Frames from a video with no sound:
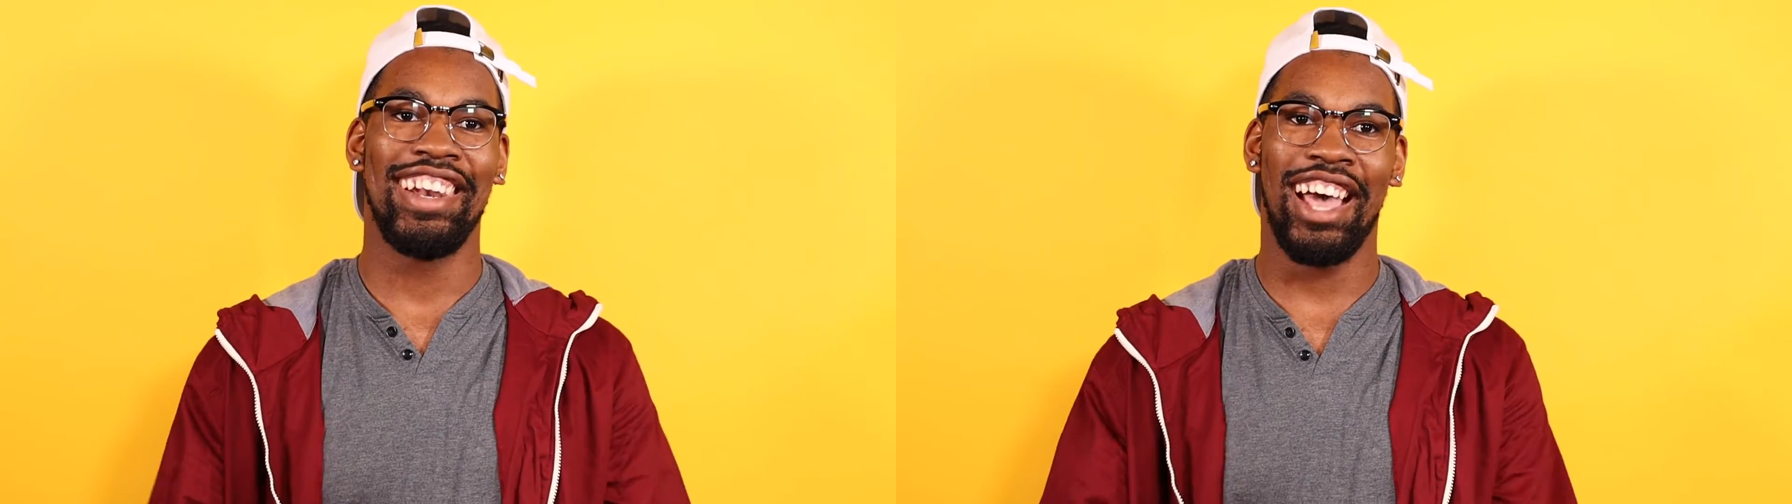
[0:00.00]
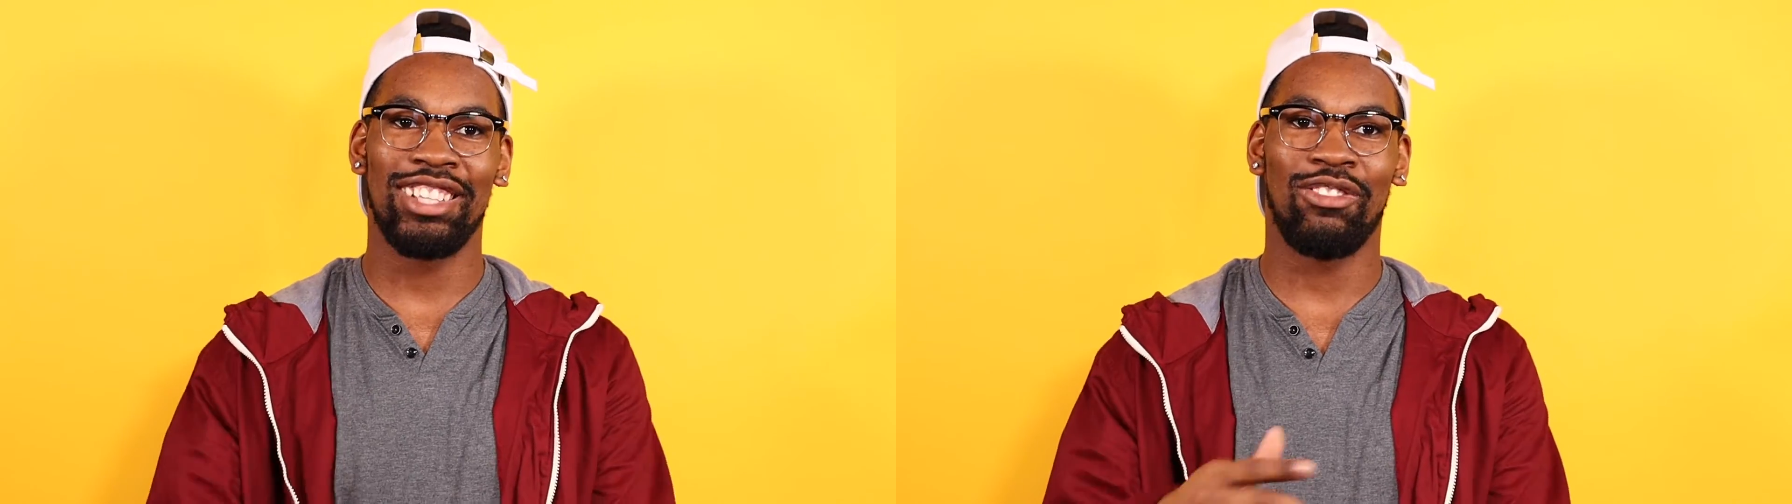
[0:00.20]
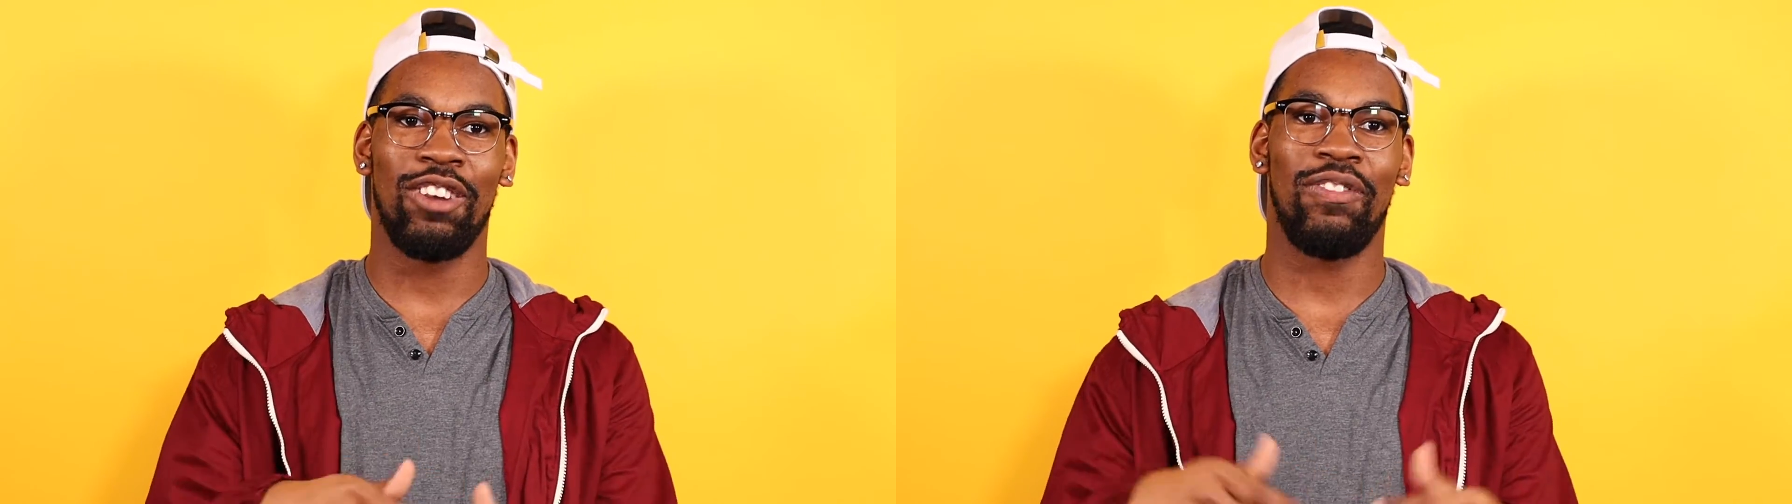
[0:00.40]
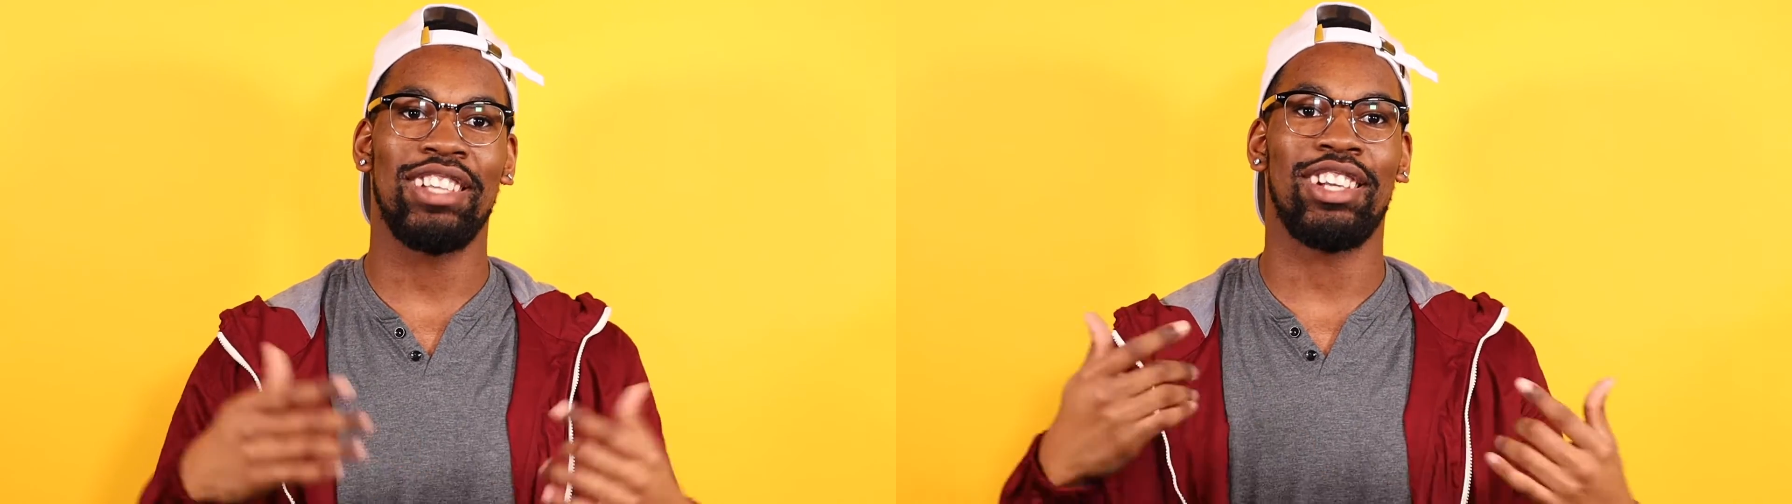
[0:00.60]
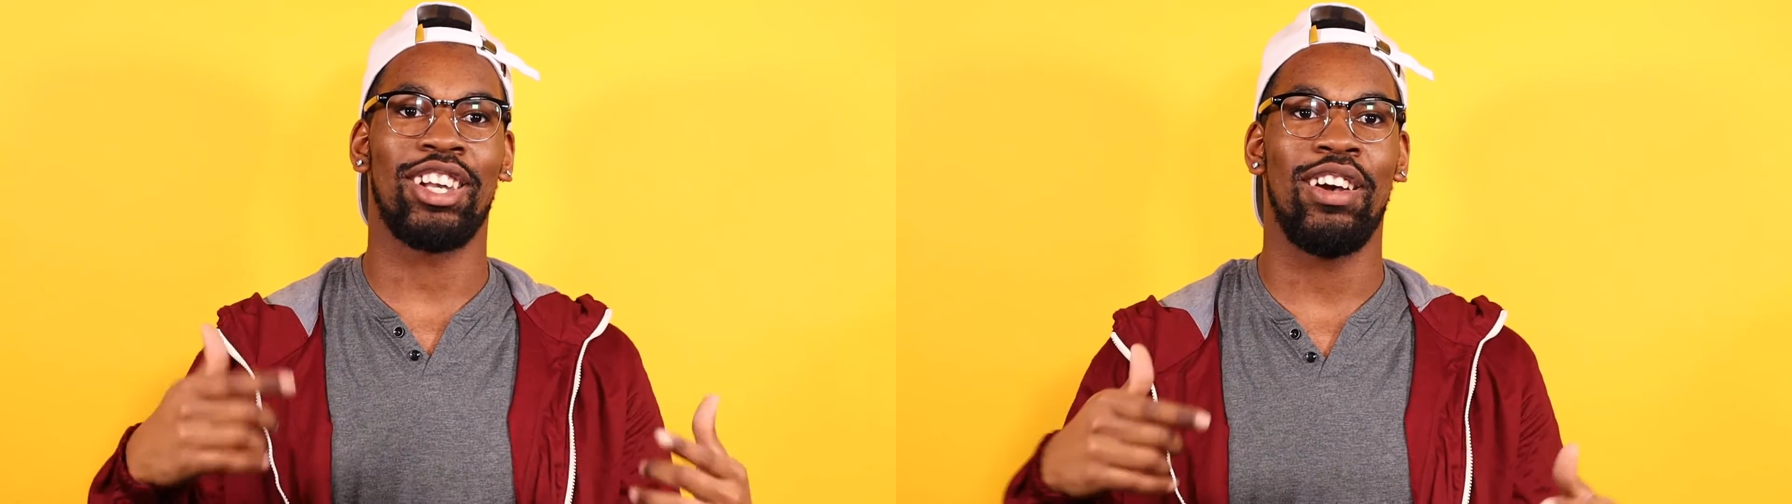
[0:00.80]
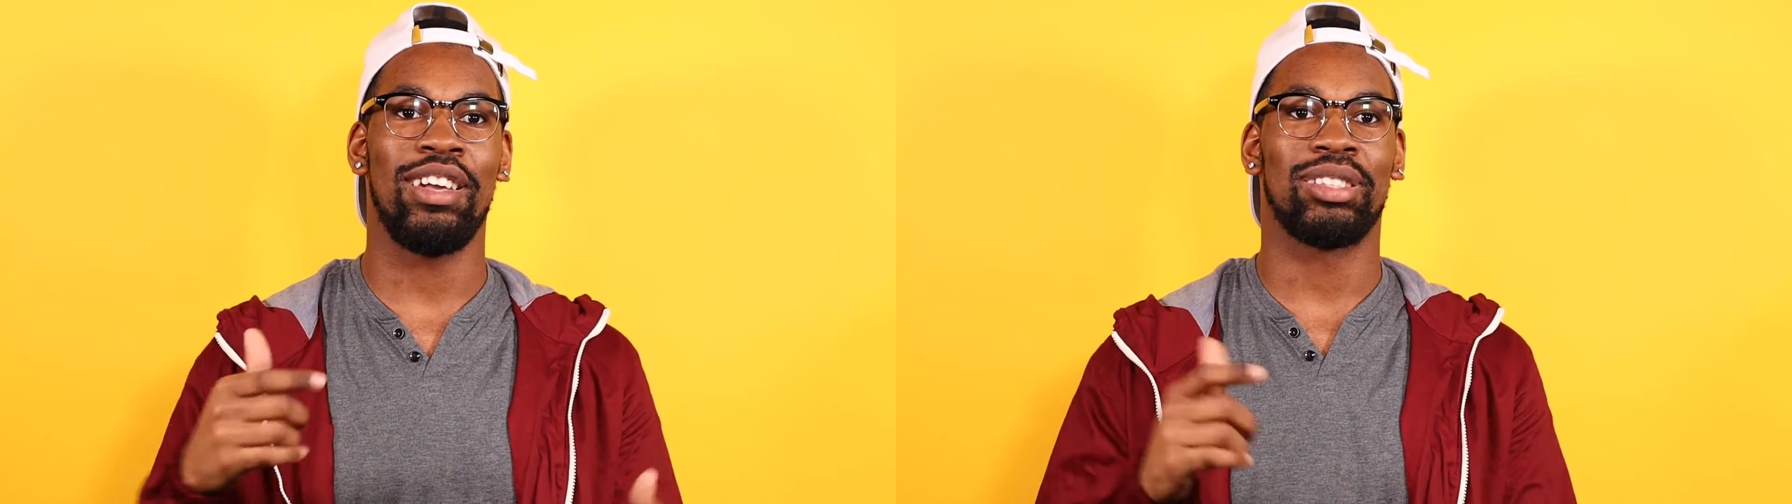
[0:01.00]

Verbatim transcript: no, so I want to invite y'all to go ahead